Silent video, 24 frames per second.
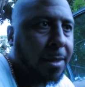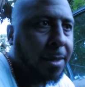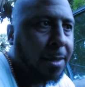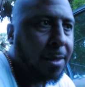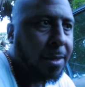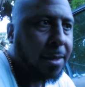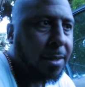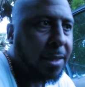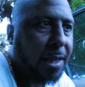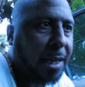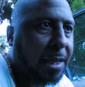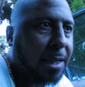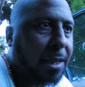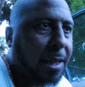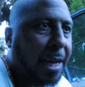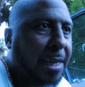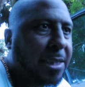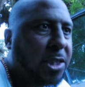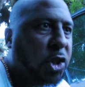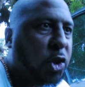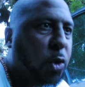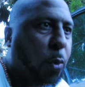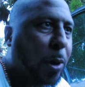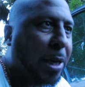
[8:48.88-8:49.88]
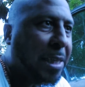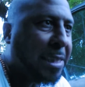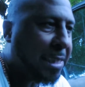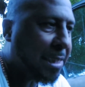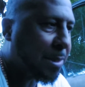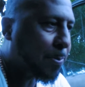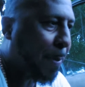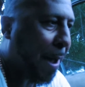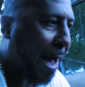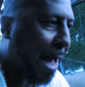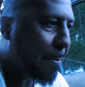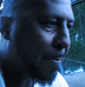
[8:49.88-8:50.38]
The clutch switch is
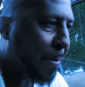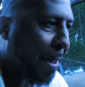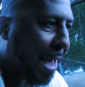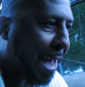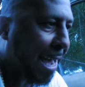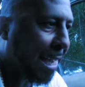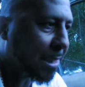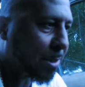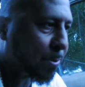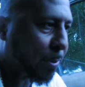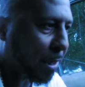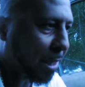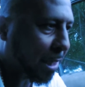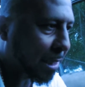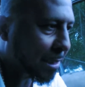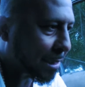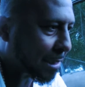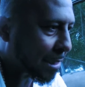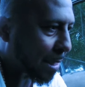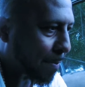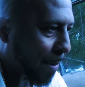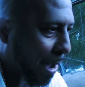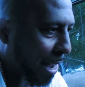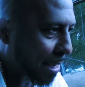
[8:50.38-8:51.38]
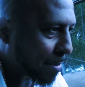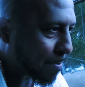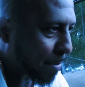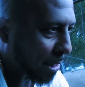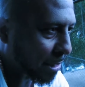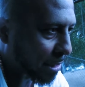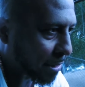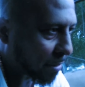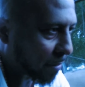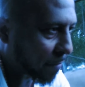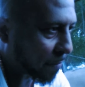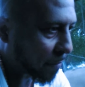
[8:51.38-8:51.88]
bypassed because somebody
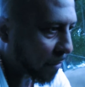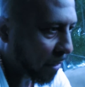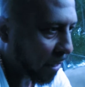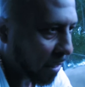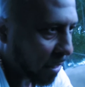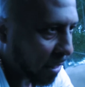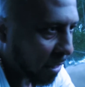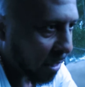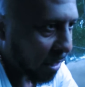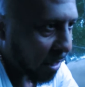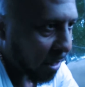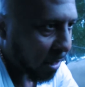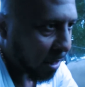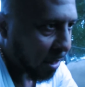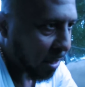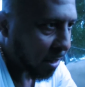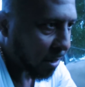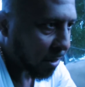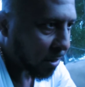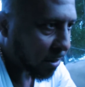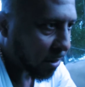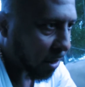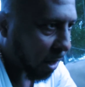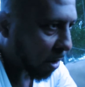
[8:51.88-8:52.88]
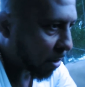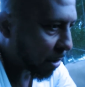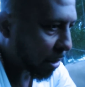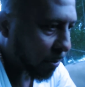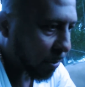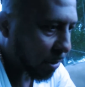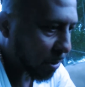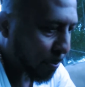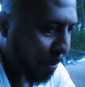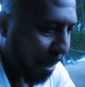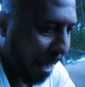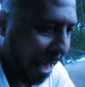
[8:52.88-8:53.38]
must have thought it
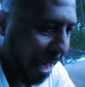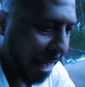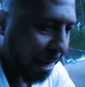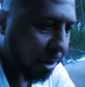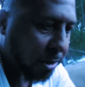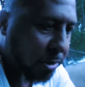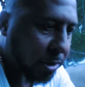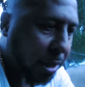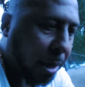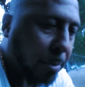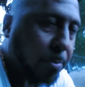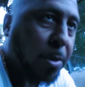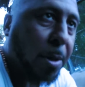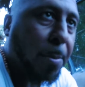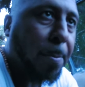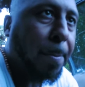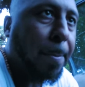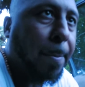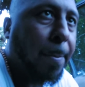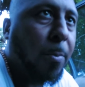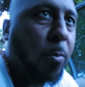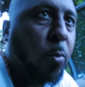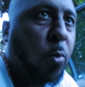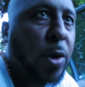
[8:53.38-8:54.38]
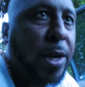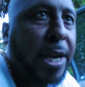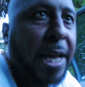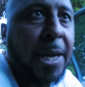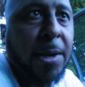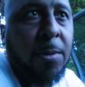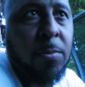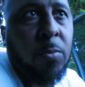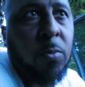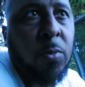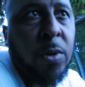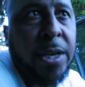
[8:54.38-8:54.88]
was bad or something when
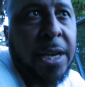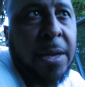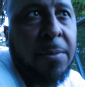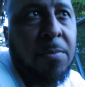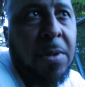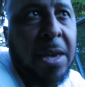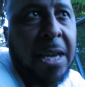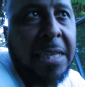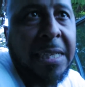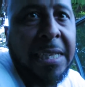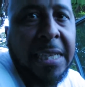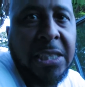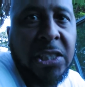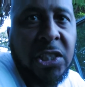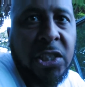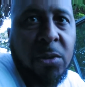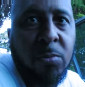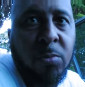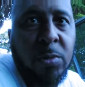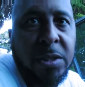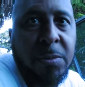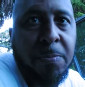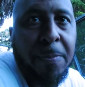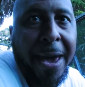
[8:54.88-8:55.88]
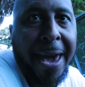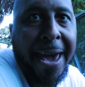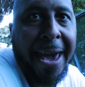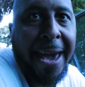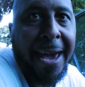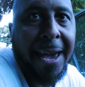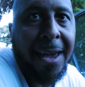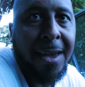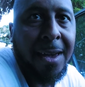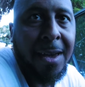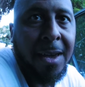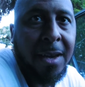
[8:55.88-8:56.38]
the ignition was
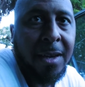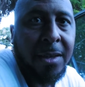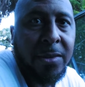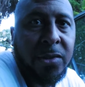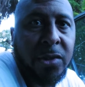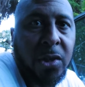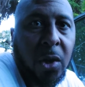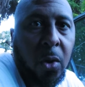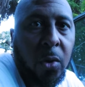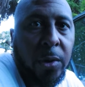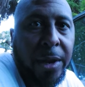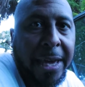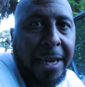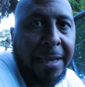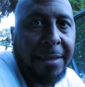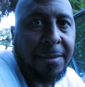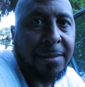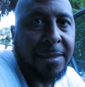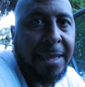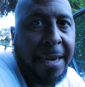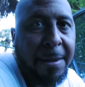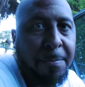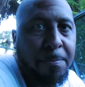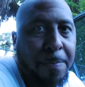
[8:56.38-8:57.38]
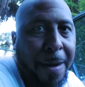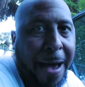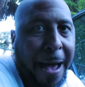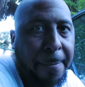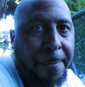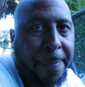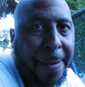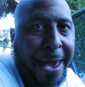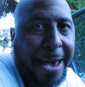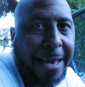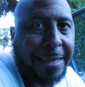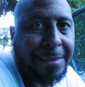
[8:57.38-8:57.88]
bad. So they
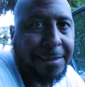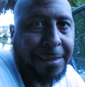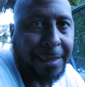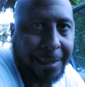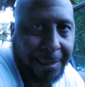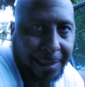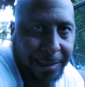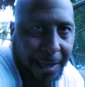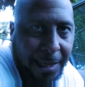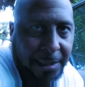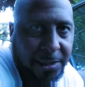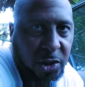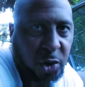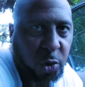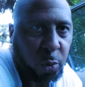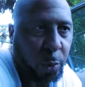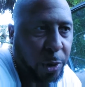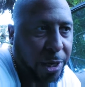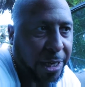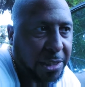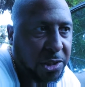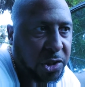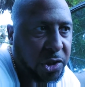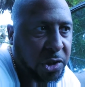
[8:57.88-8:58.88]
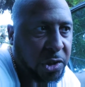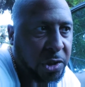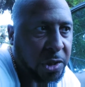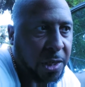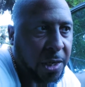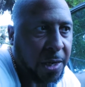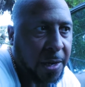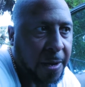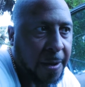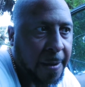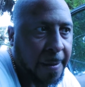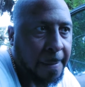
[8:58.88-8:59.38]
bypassed the clutch switch,
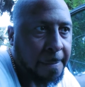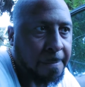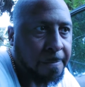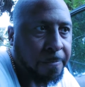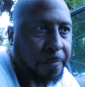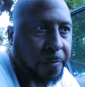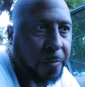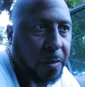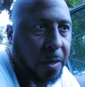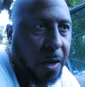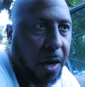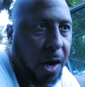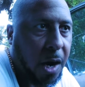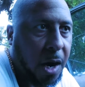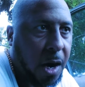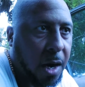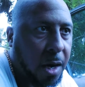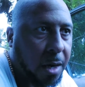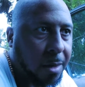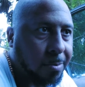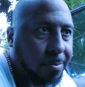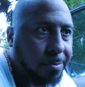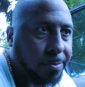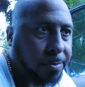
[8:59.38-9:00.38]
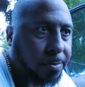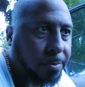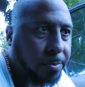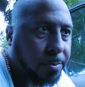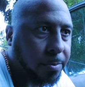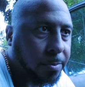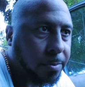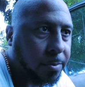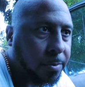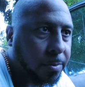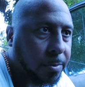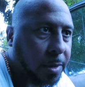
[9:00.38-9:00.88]

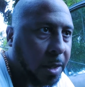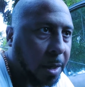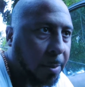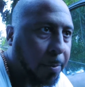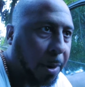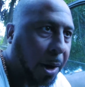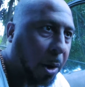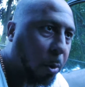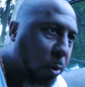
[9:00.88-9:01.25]
but we're